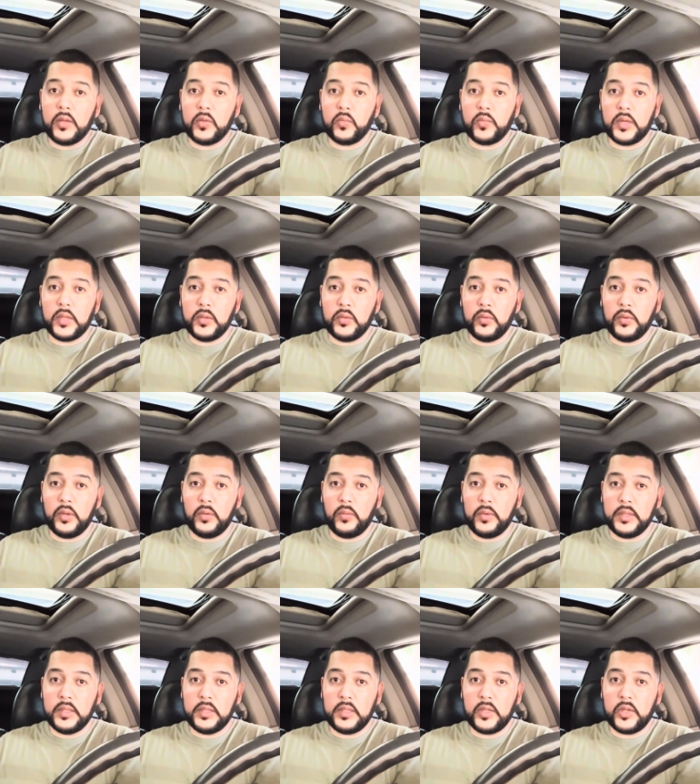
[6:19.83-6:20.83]
when I was doing the
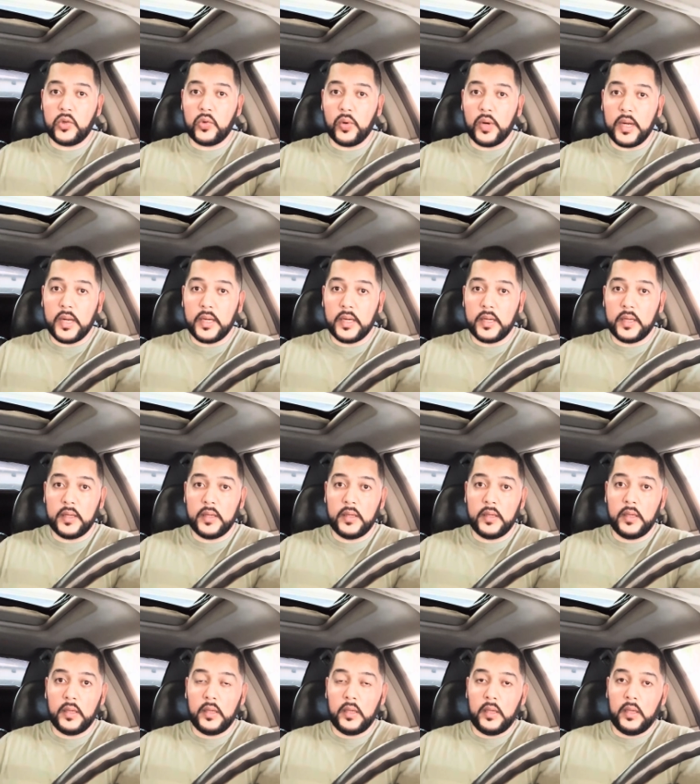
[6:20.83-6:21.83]
ones in the trunk,
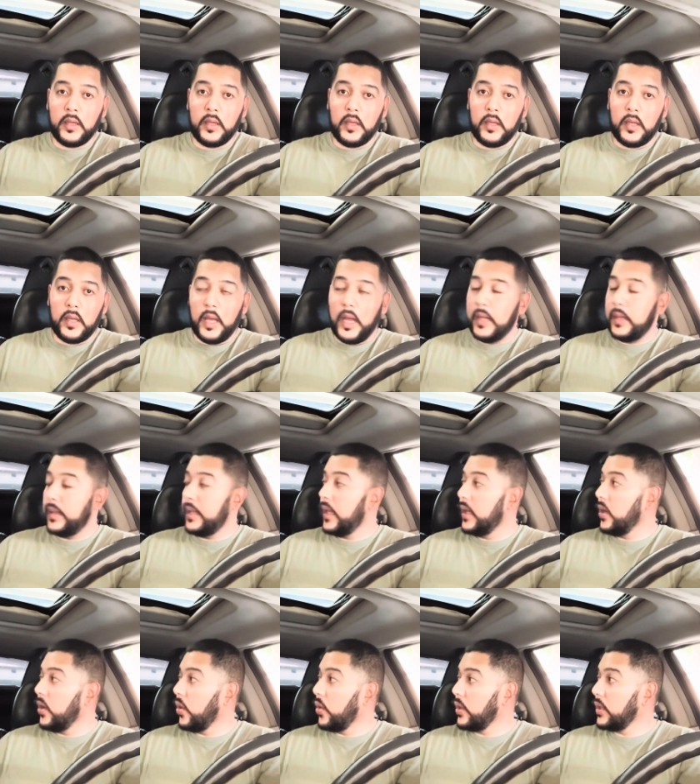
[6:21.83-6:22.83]
I
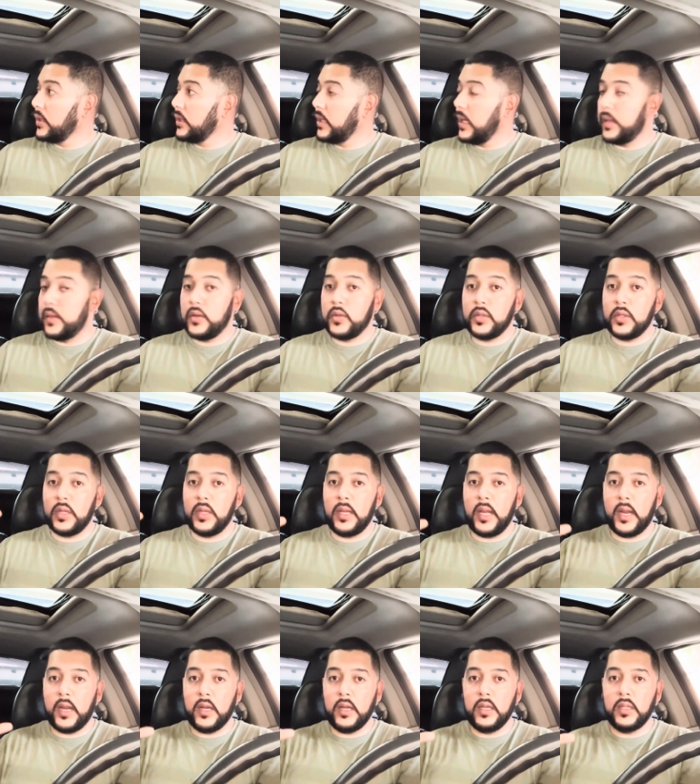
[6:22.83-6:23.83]
did notice that there's
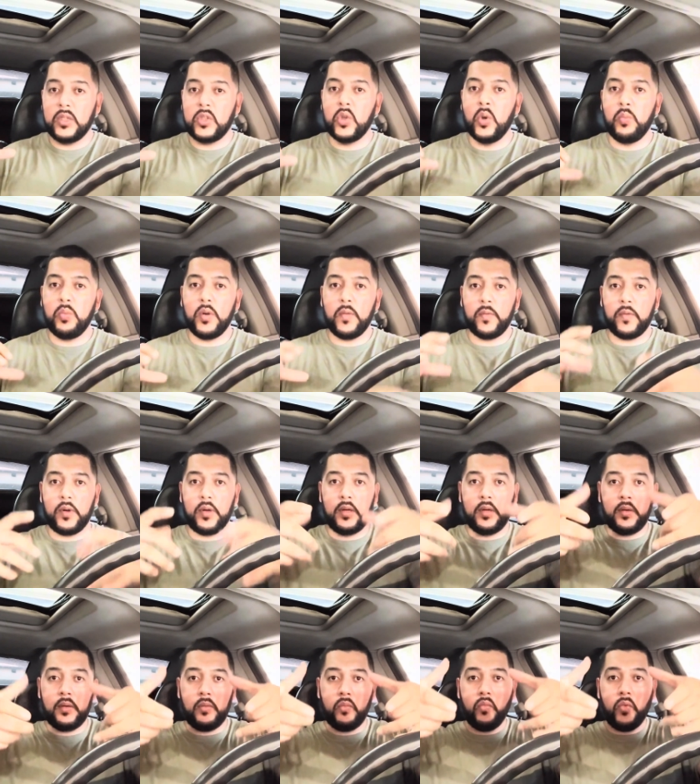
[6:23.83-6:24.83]
like a subwoofer
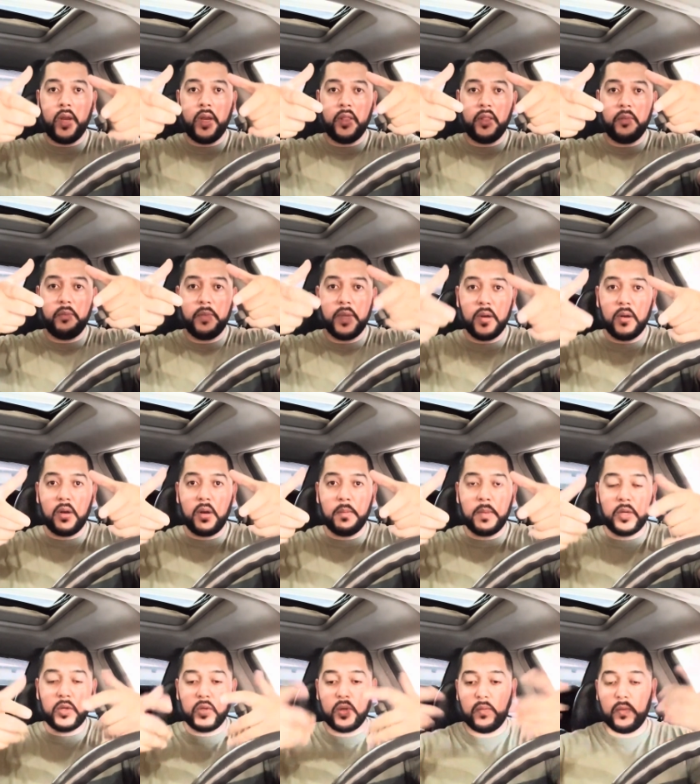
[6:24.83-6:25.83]
right in the middle. I'm
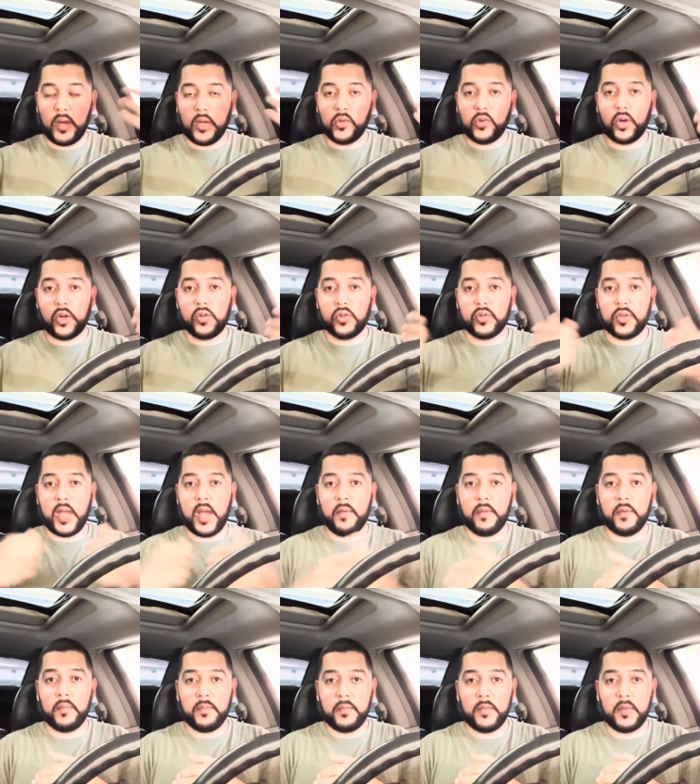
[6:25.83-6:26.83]
not sure if all Chargers have
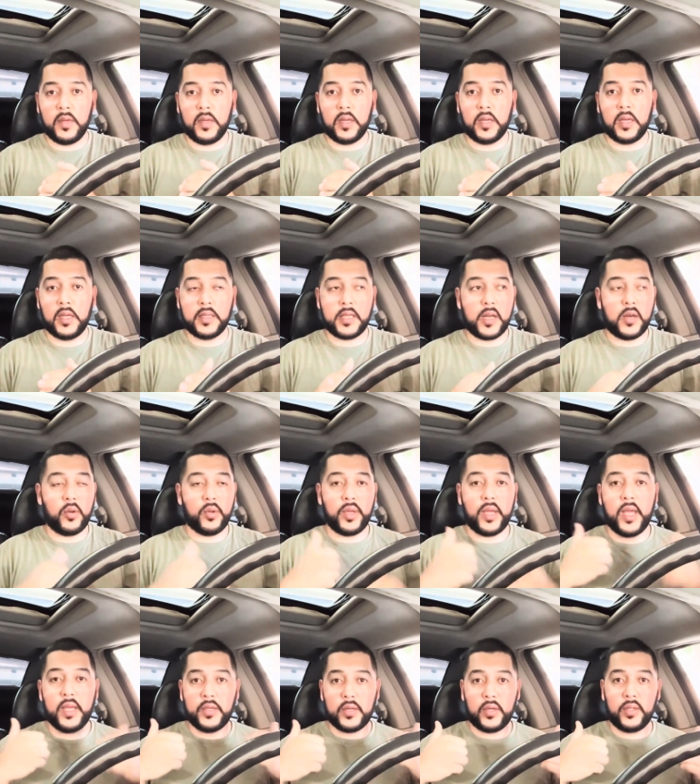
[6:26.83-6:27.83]
them, because I know the
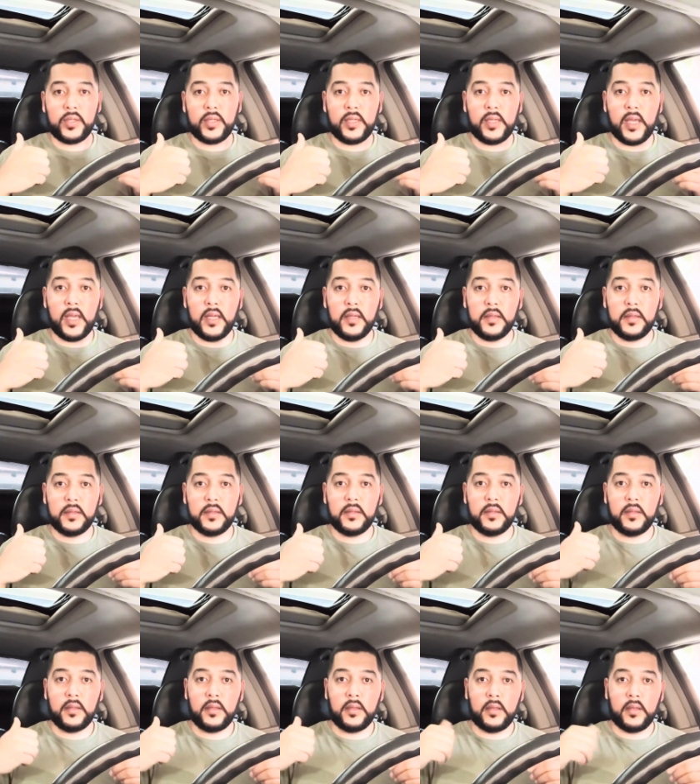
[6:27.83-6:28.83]
SRT8s
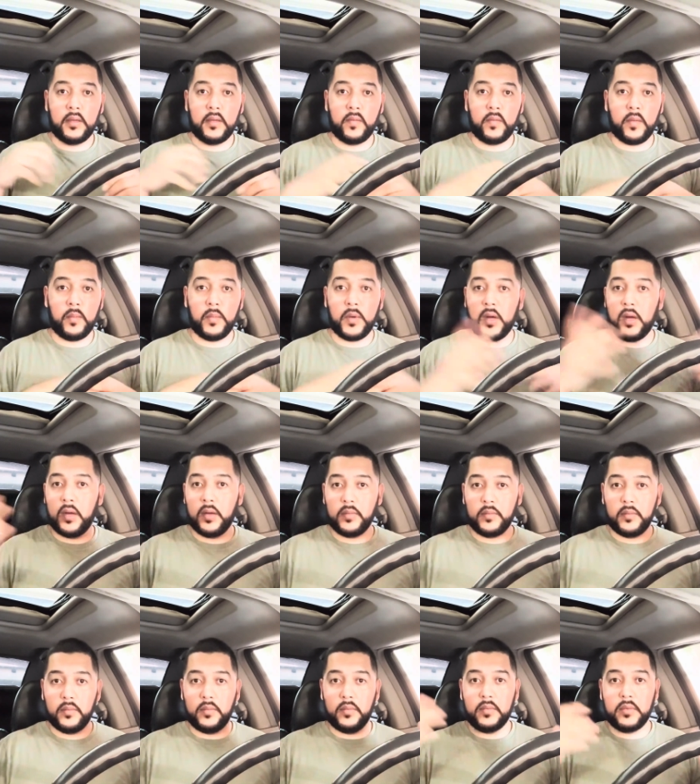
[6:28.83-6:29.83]
from all
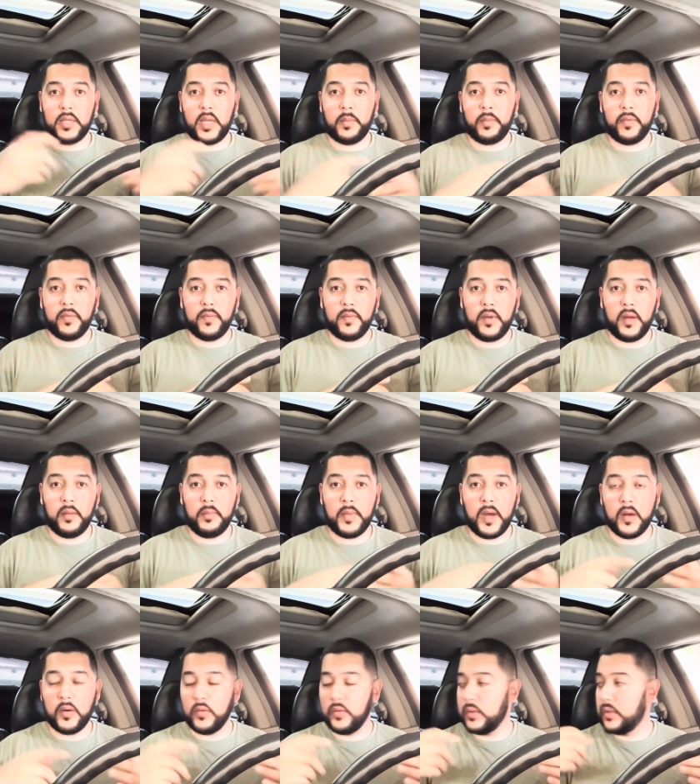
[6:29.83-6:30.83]
type of
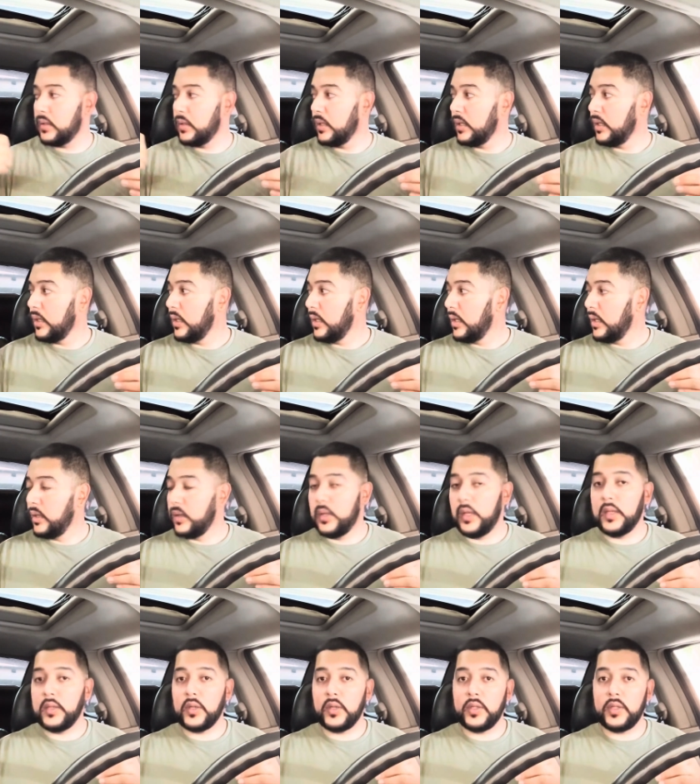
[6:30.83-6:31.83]
models, the
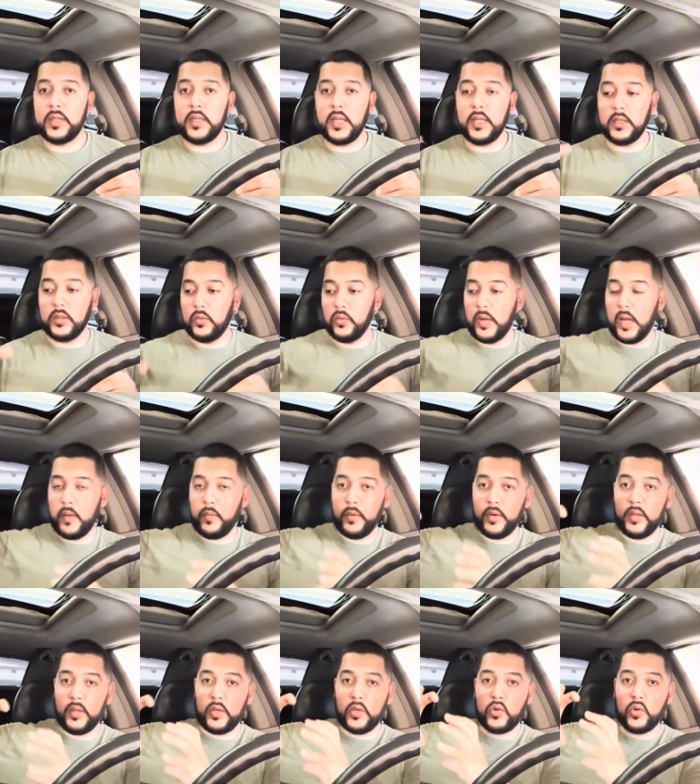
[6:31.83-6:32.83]
SRT8s do have one
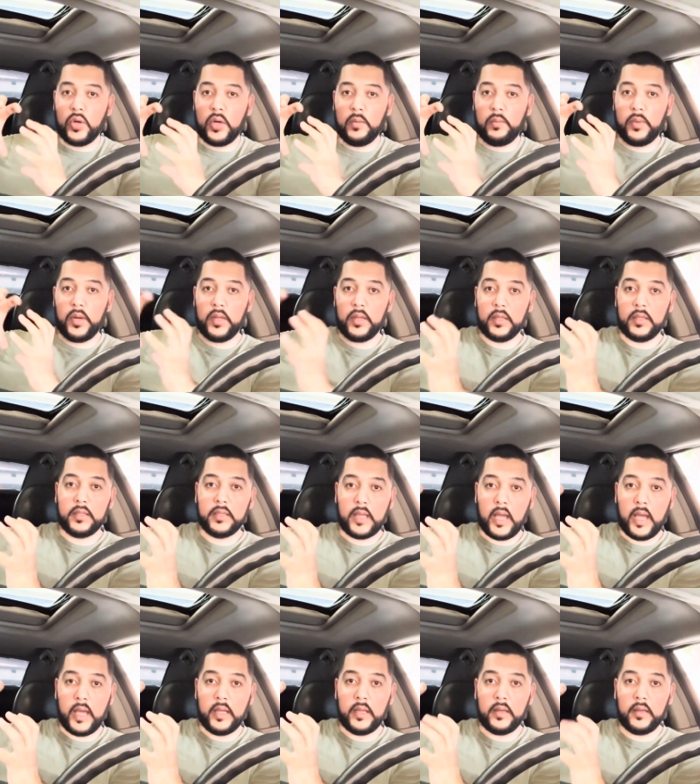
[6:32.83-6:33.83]
in the trunk, but on the
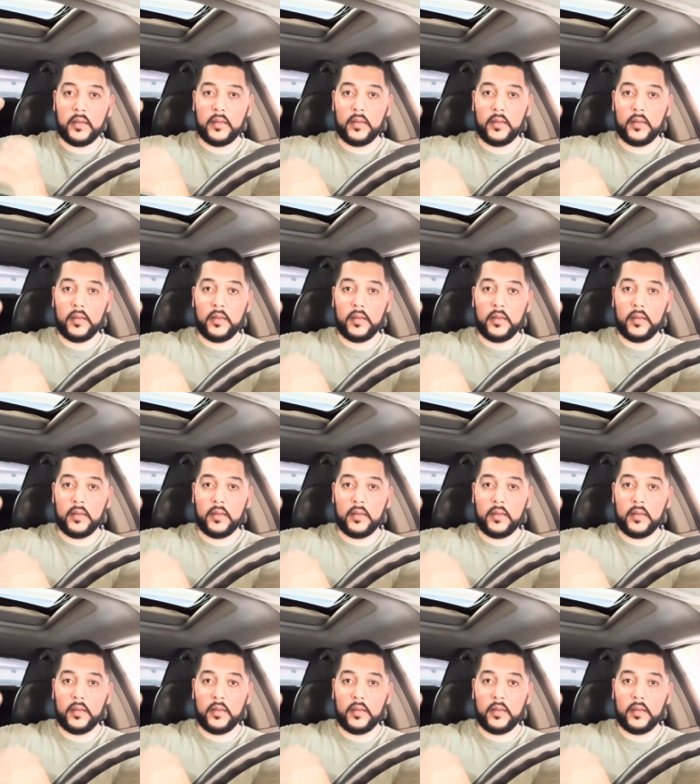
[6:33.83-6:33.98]
side,